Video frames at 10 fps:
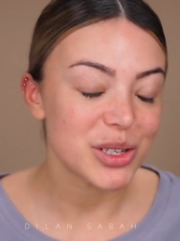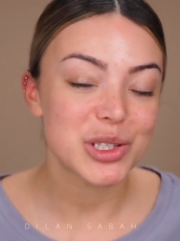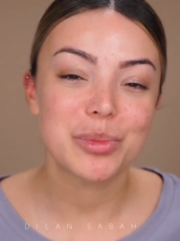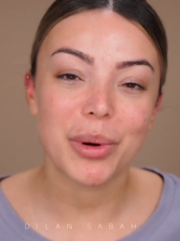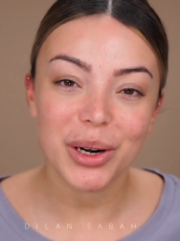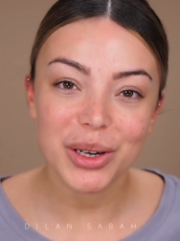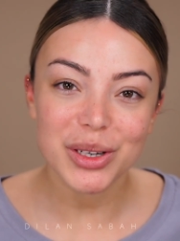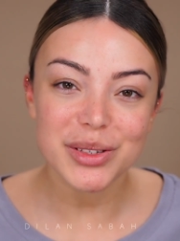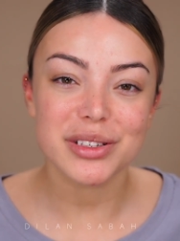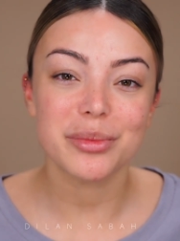
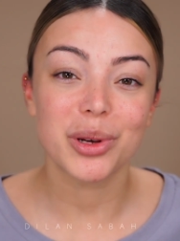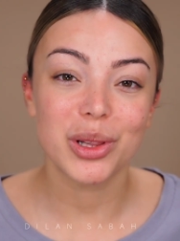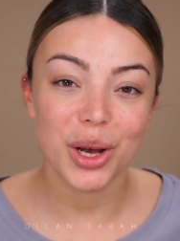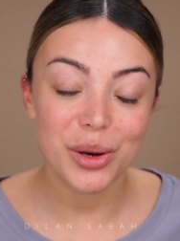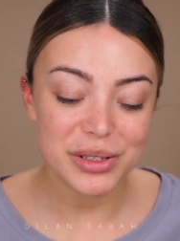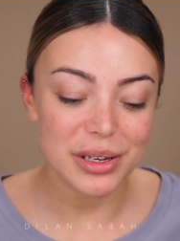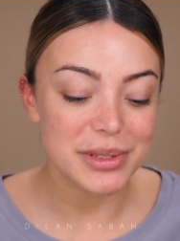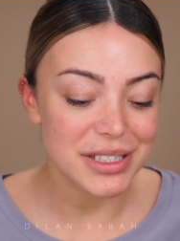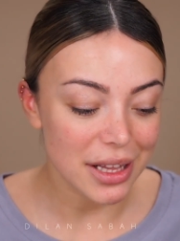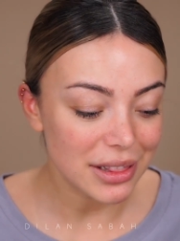sparkle, some glow, some
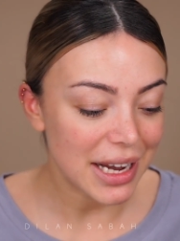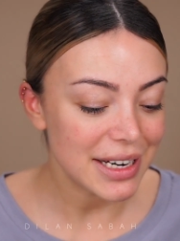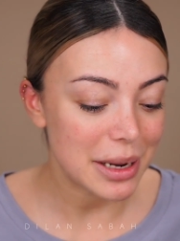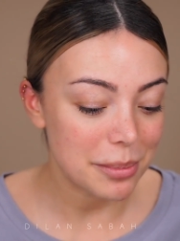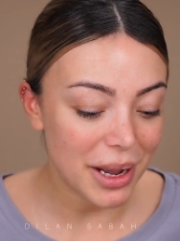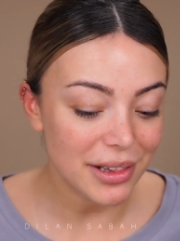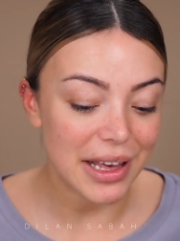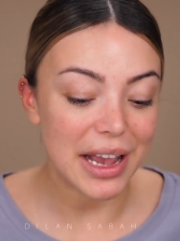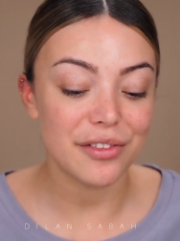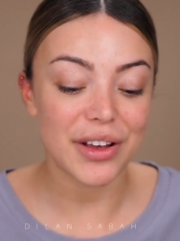sunlight in my
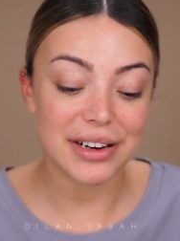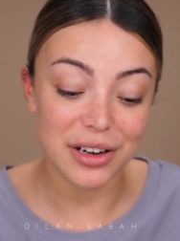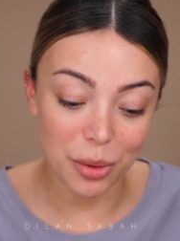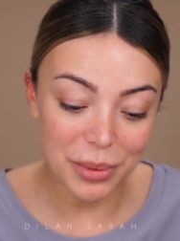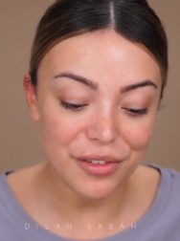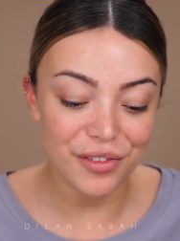life and on my